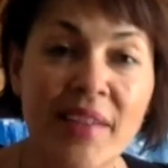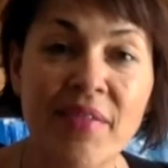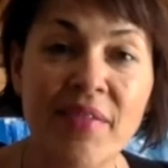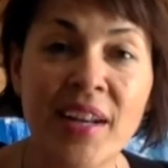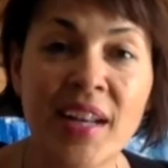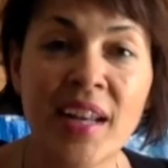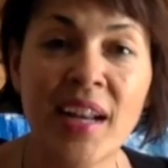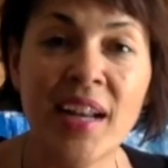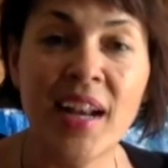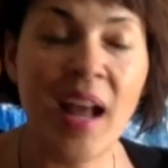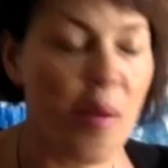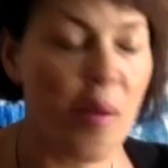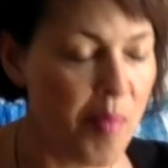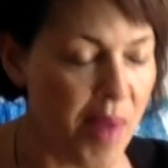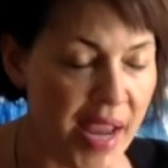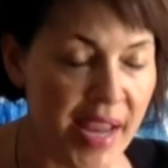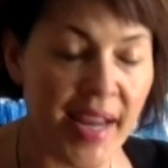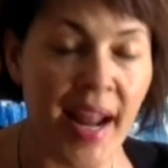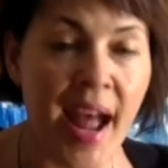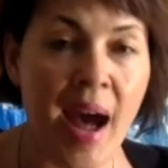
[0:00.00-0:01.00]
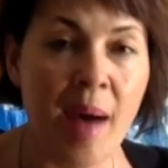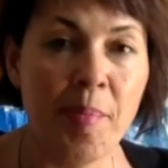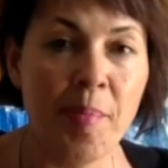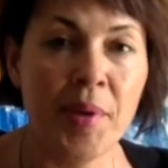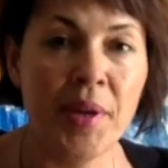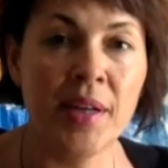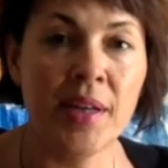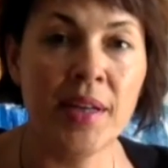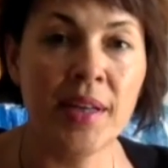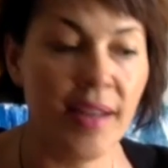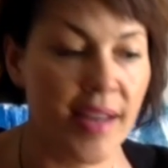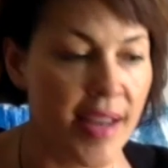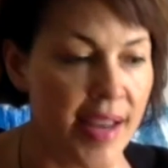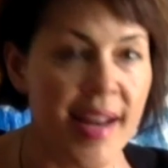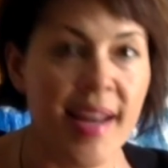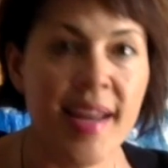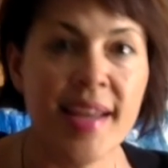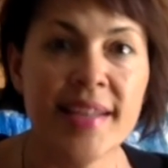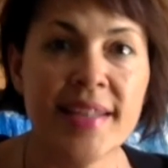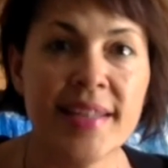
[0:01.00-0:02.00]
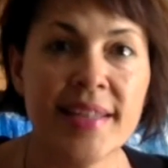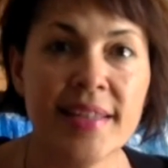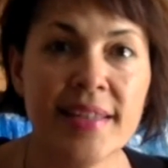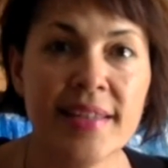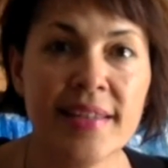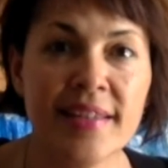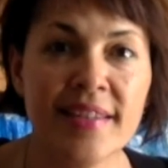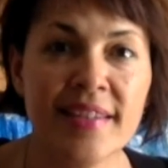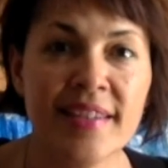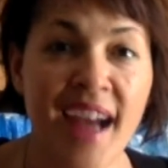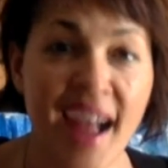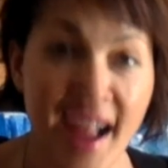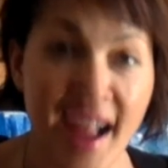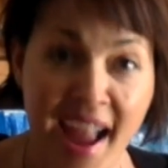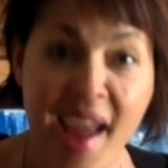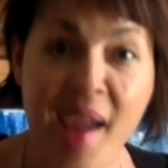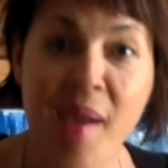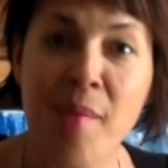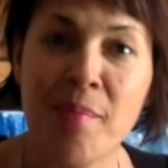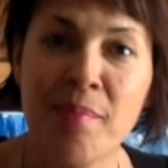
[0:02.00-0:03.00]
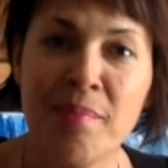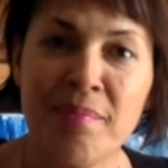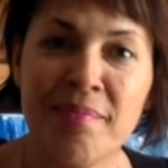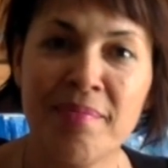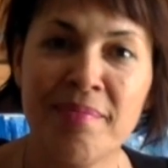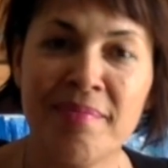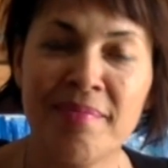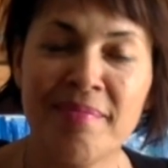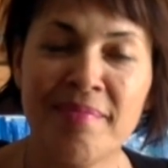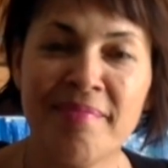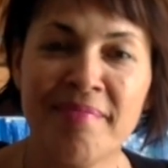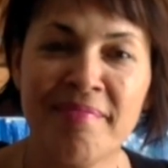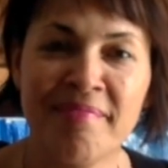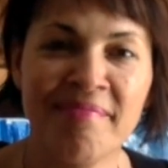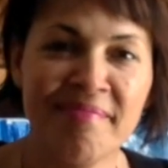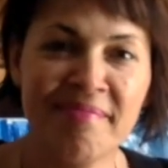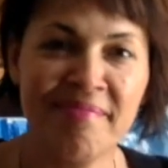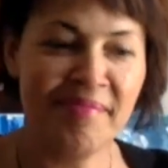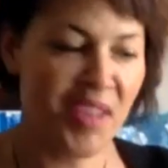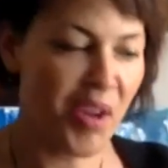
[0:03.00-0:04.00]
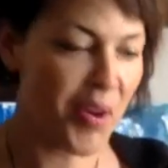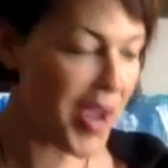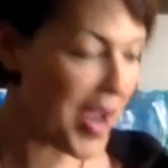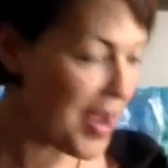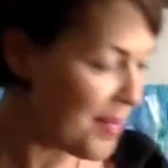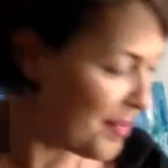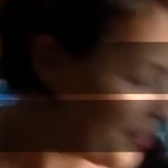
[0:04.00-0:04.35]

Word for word: in it, I make it happen, it is, I am. Okay?